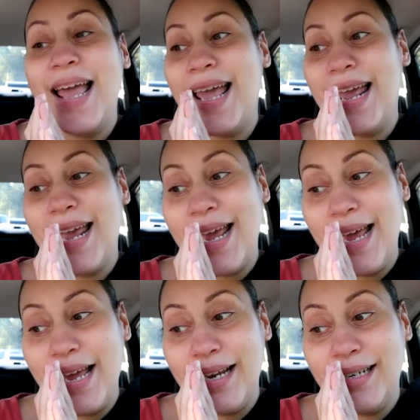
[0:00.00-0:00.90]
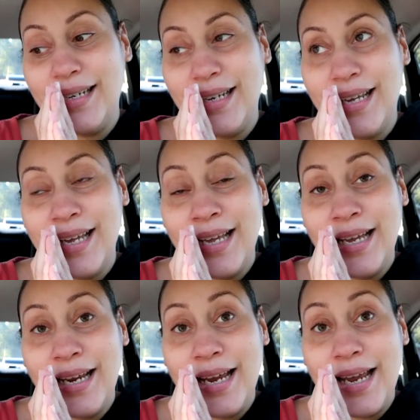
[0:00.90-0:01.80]
and
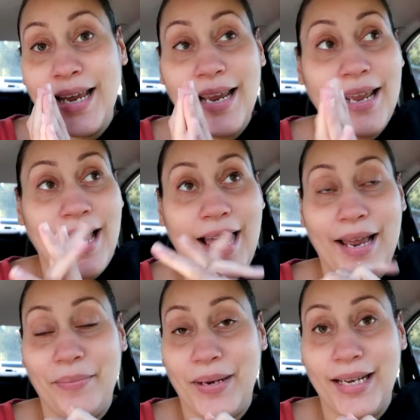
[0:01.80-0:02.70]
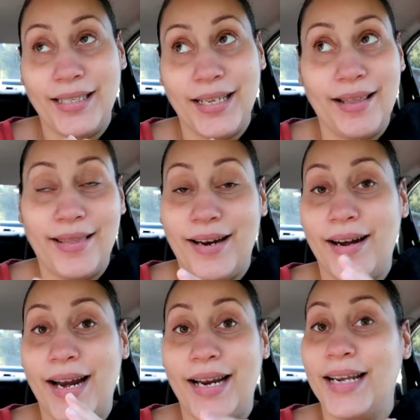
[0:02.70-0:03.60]
he had me sit
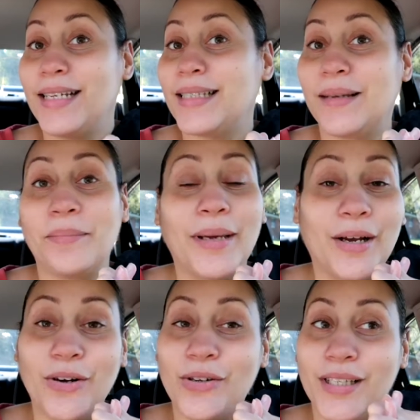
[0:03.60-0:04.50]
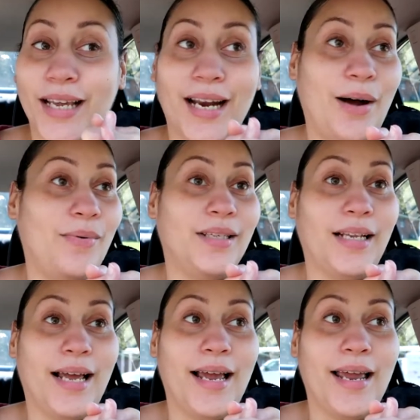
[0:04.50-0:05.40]
there and eat some pickles, and I was
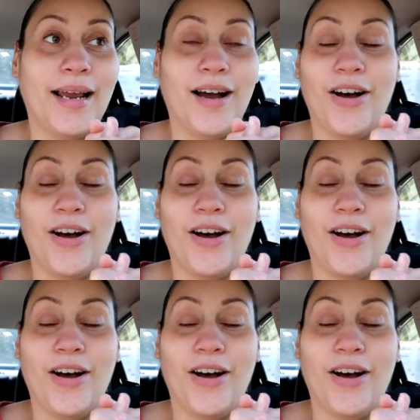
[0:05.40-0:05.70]
like,